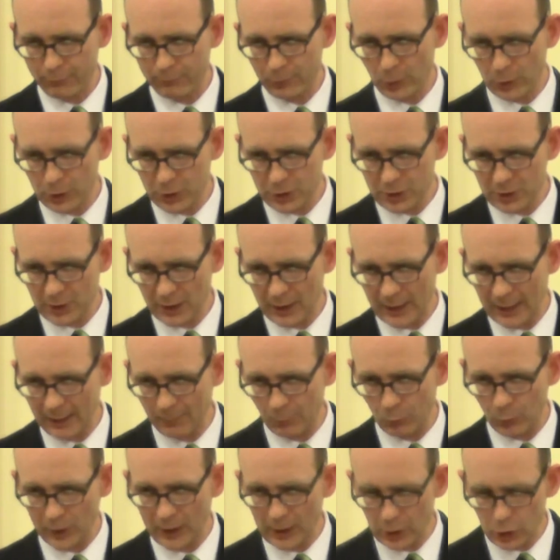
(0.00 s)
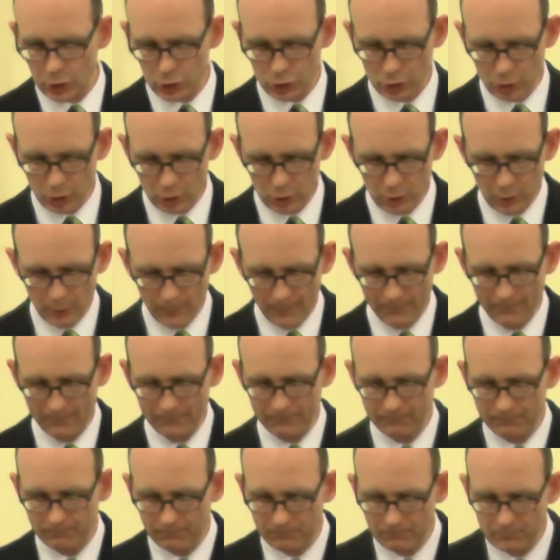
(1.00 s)
the first time, we should
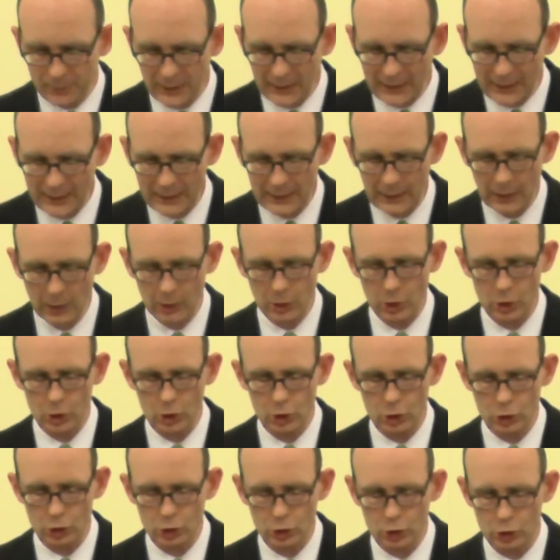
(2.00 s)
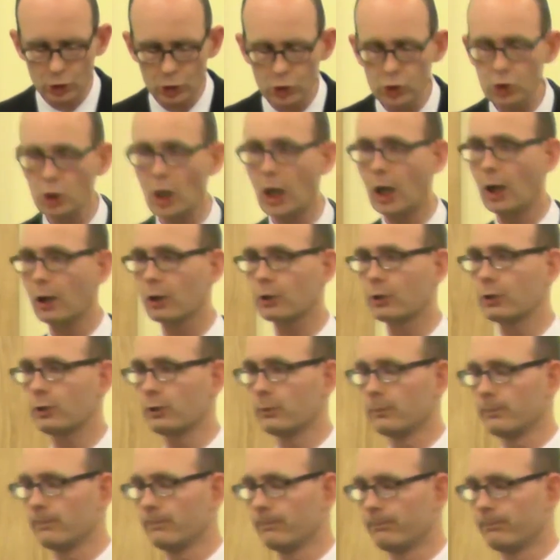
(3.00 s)
be shocked.